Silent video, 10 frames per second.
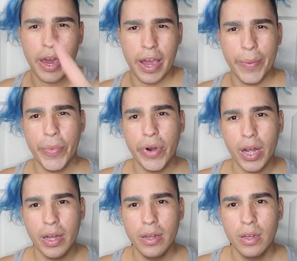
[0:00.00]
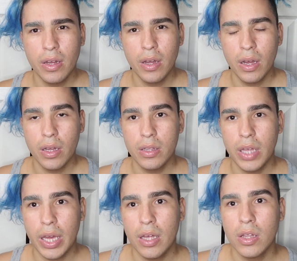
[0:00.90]
camera,
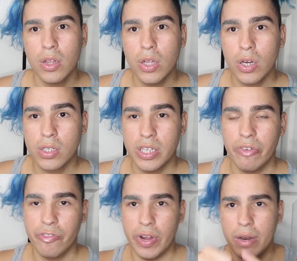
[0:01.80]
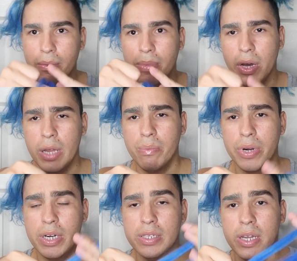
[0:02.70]
they look different, but in
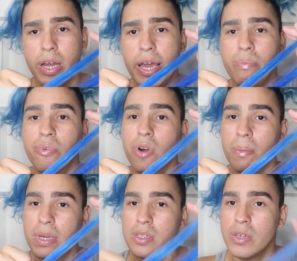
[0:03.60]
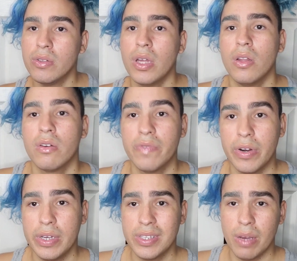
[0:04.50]
person, I promise you, they look
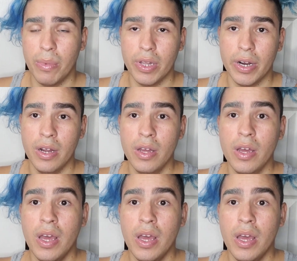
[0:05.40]
very similar.